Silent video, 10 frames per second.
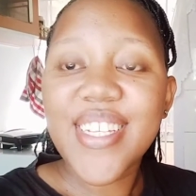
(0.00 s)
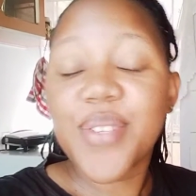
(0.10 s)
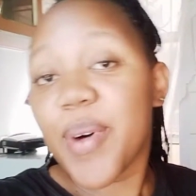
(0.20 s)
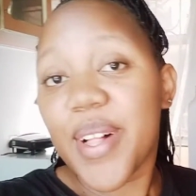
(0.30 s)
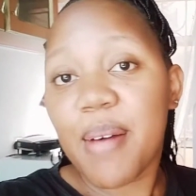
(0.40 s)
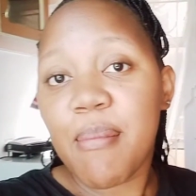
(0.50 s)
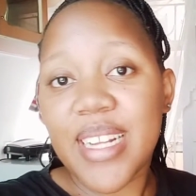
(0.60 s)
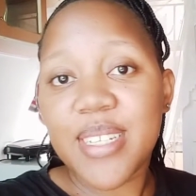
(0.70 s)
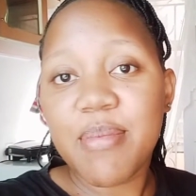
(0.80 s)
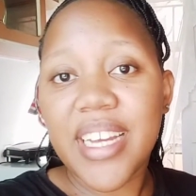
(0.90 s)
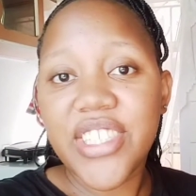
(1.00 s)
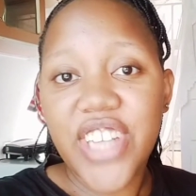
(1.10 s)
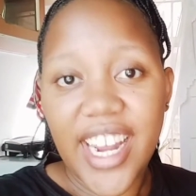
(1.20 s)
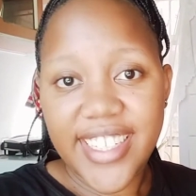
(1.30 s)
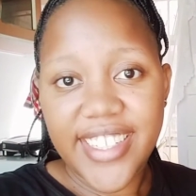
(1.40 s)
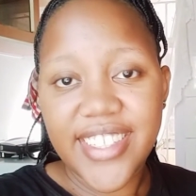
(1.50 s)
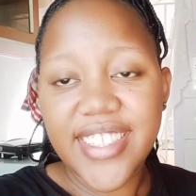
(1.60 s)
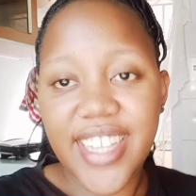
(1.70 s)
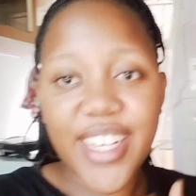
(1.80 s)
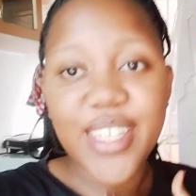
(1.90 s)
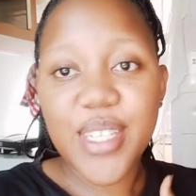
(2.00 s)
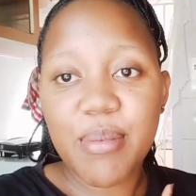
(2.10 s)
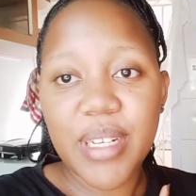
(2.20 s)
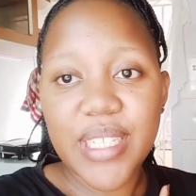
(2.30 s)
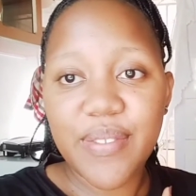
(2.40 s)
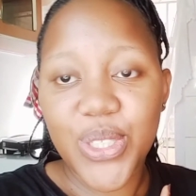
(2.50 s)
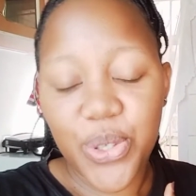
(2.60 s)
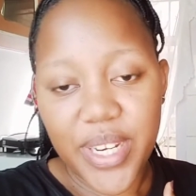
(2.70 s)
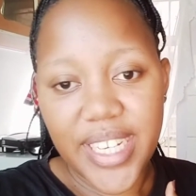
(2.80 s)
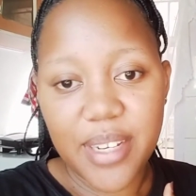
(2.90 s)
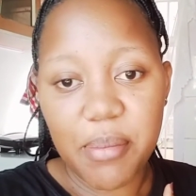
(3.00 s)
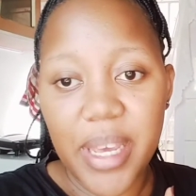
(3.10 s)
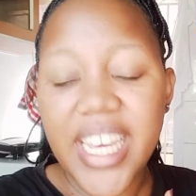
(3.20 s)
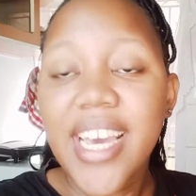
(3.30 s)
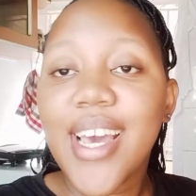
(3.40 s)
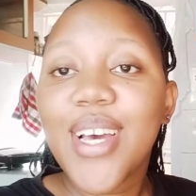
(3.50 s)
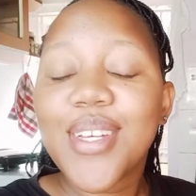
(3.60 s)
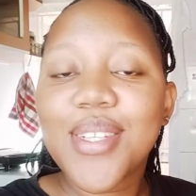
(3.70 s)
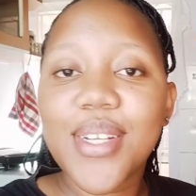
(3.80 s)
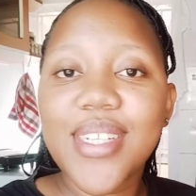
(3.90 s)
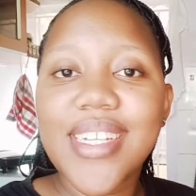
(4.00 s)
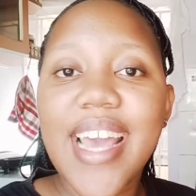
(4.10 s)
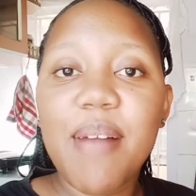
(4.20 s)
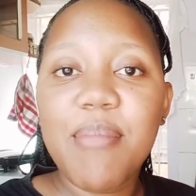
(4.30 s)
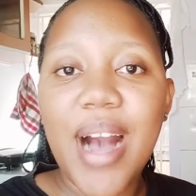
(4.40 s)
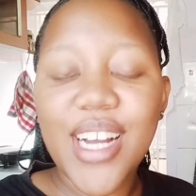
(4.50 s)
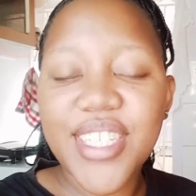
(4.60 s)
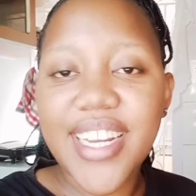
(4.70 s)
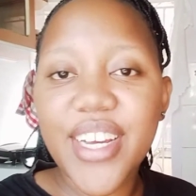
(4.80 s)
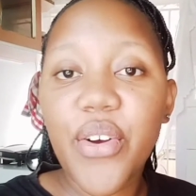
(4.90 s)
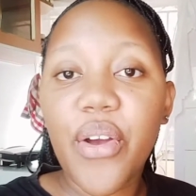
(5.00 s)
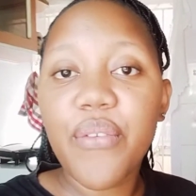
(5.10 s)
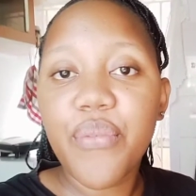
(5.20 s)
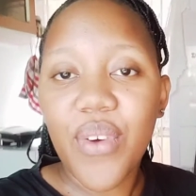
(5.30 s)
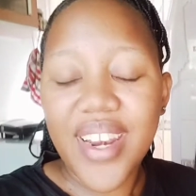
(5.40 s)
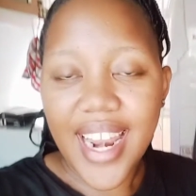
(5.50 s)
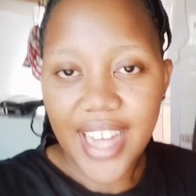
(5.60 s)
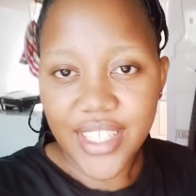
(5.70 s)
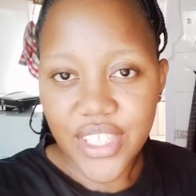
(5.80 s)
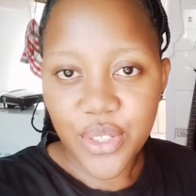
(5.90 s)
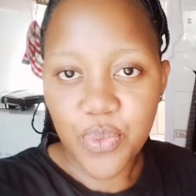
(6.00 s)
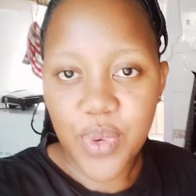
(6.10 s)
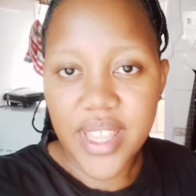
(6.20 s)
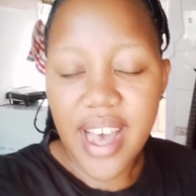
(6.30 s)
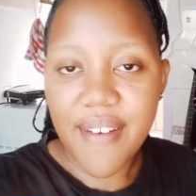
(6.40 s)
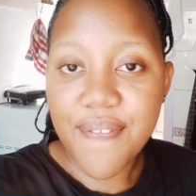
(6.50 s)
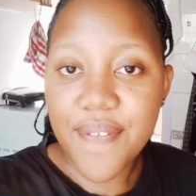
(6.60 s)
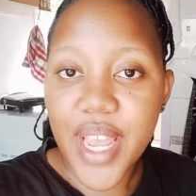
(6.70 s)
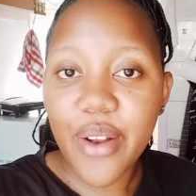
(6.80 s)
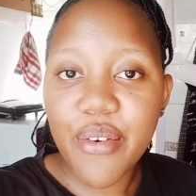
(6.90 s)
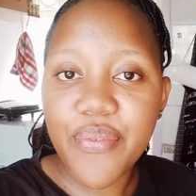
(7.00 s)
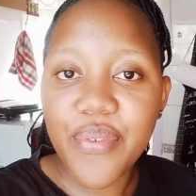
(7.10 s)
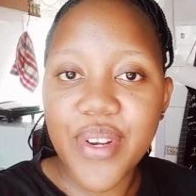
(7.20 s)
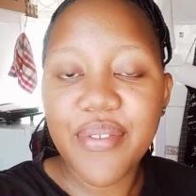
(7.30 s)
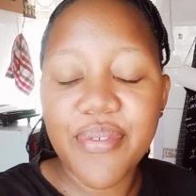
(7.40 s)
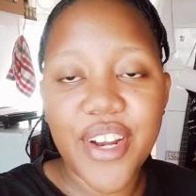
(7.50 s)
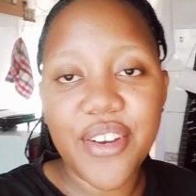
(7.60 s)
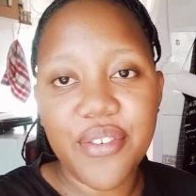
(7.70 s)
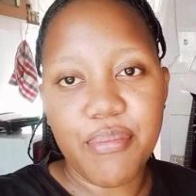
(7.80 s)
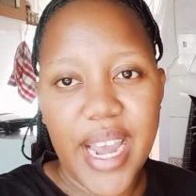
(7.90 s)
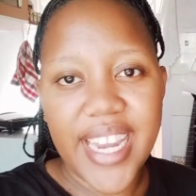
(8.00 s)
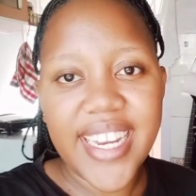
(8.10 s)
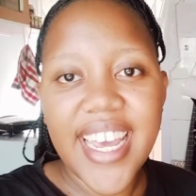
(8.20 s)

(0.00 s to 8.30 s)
Welcome back to my channel. Thank you so much for joining me. So today I'm actually going for lunch with a fellow foodie friend of mine.